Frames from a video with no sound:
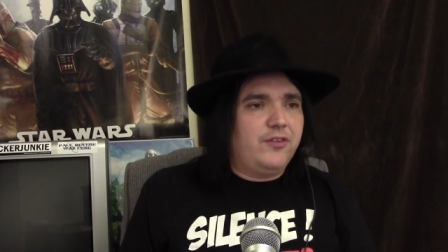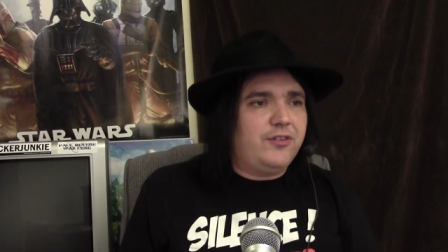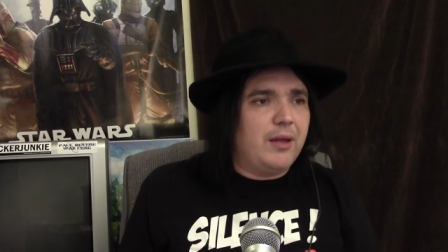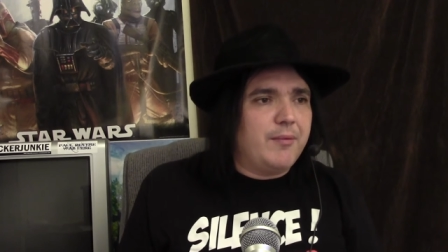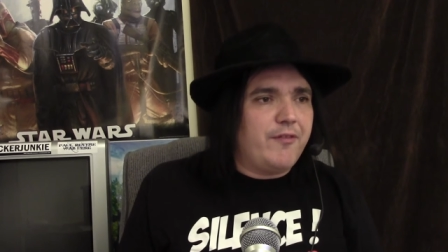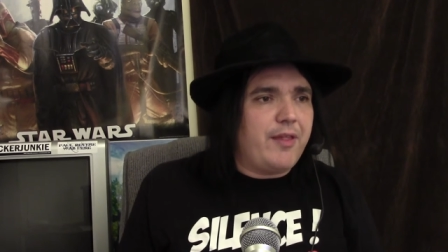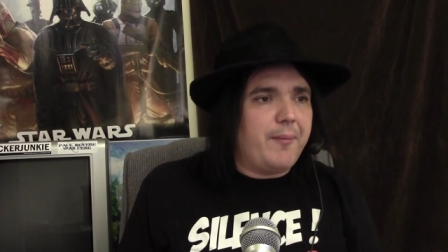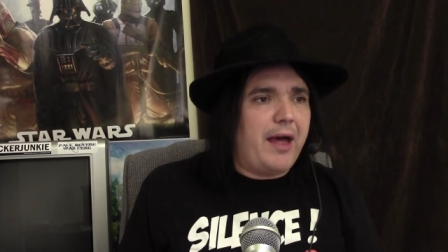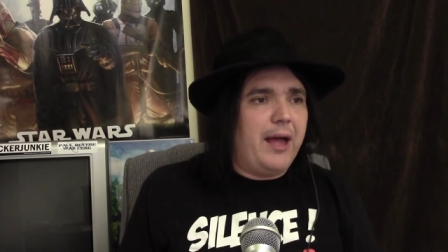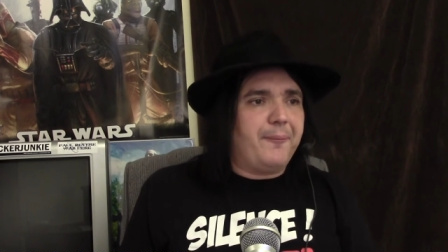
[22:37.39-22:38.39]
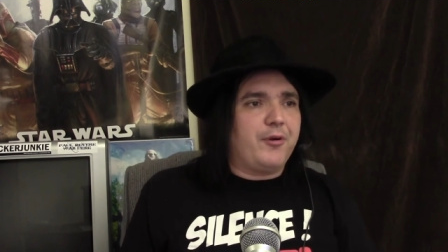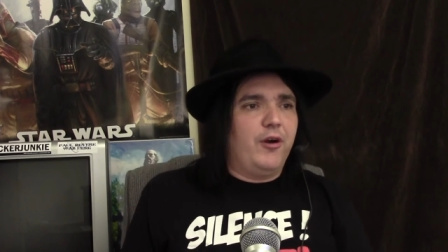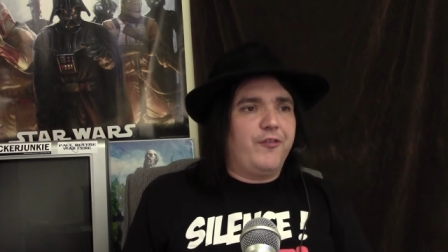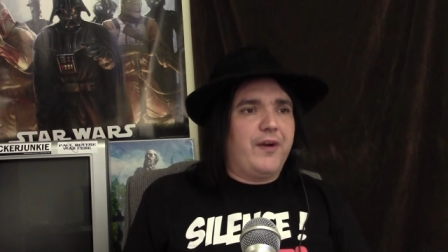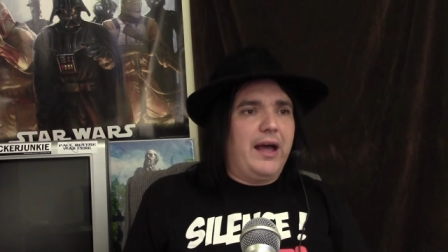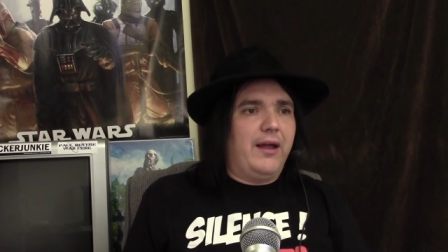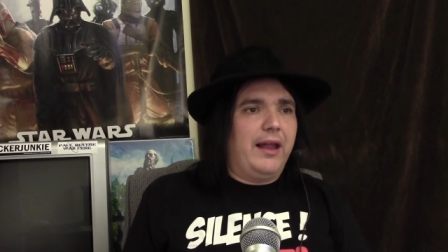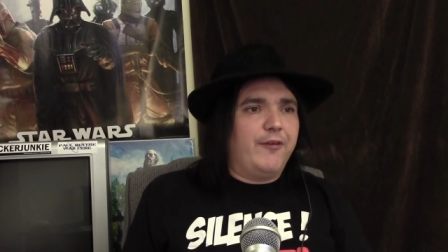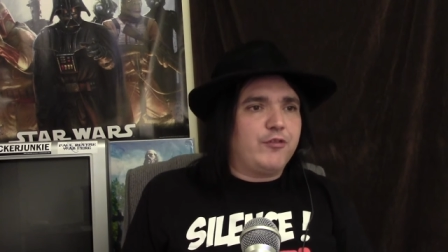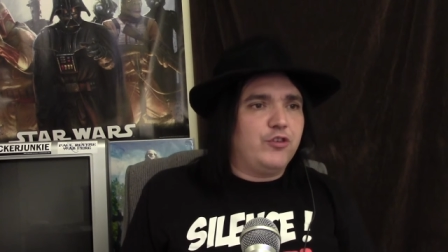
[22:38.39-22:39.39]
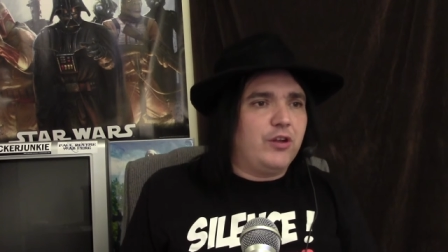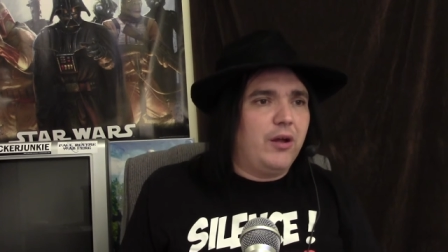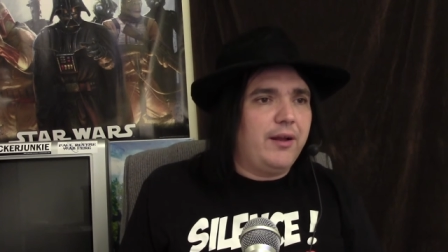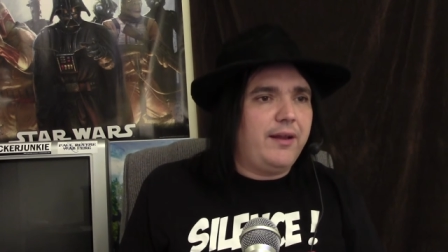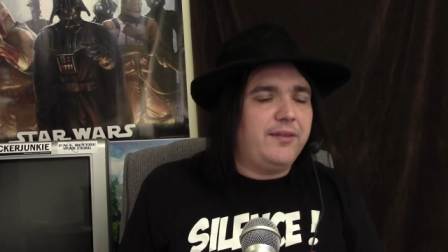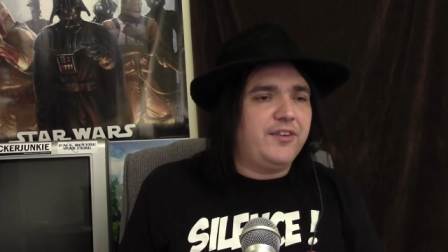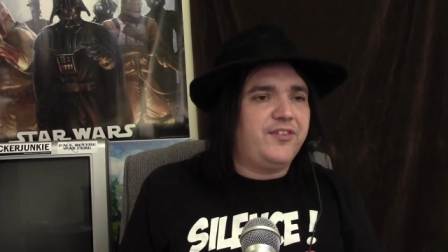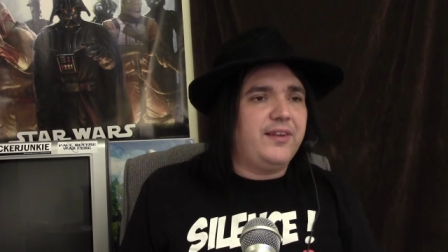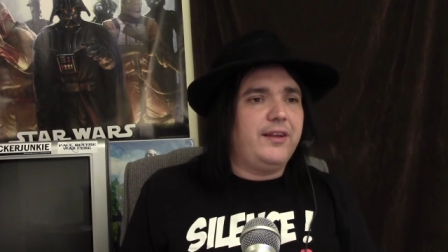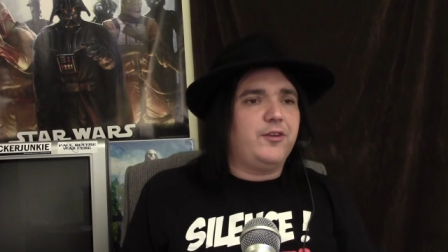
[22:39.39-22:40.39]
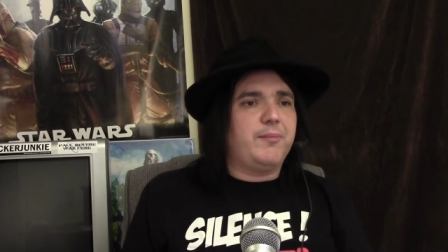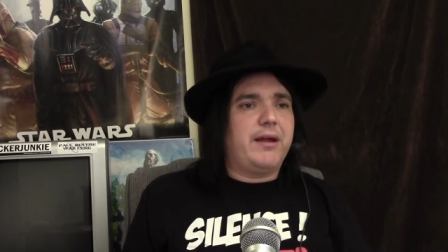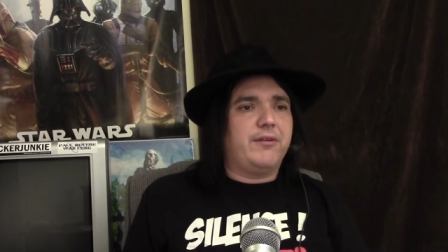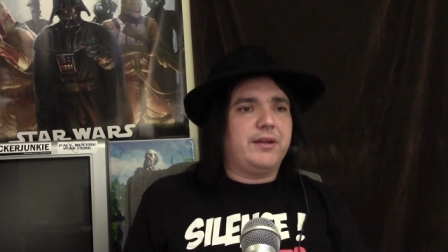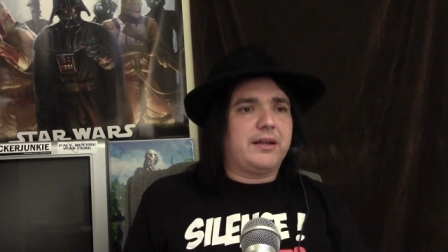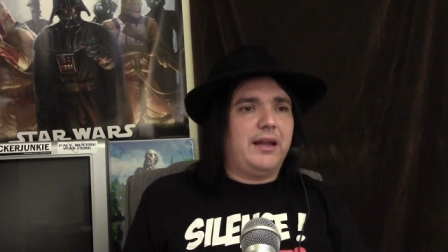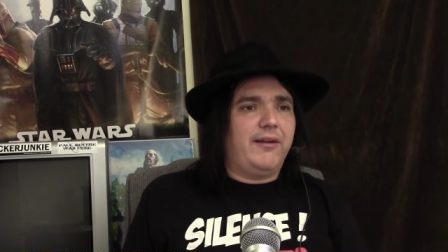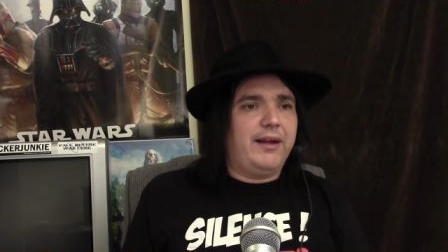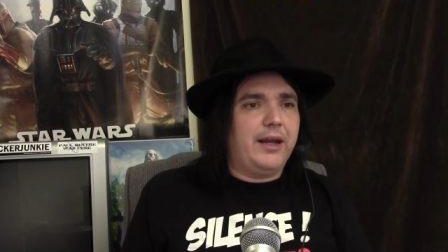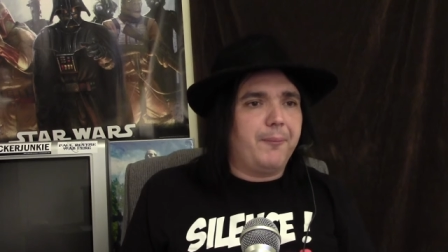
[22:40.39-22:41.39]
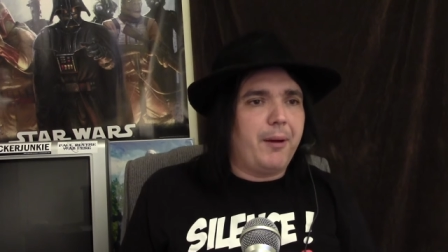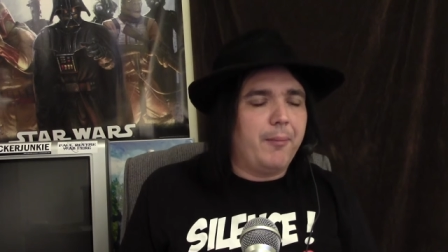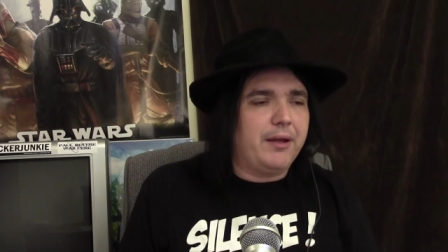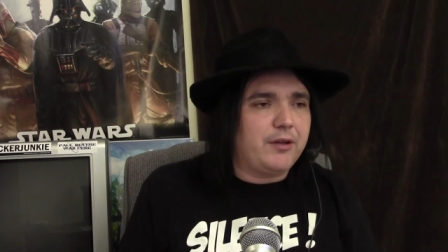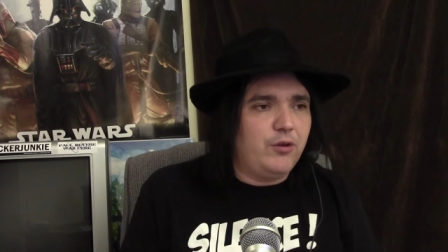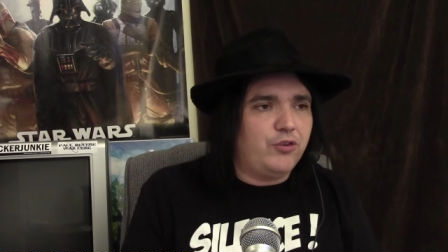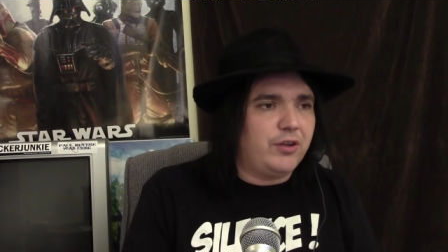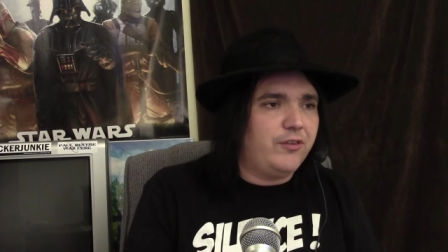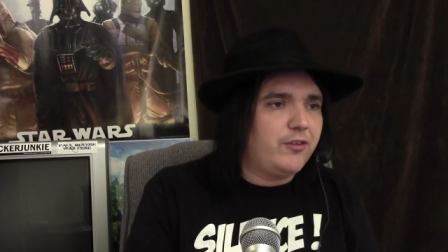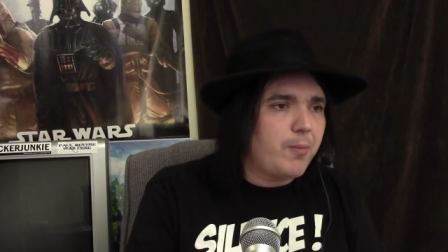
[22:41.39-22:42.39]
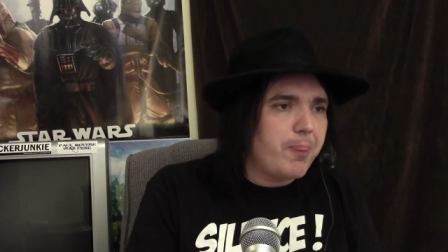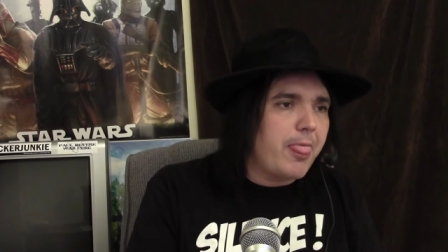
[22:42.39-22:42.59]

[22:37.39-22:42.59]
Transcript: some of them high-profile, have resulted in the city's mayor declaring it a public nuisance.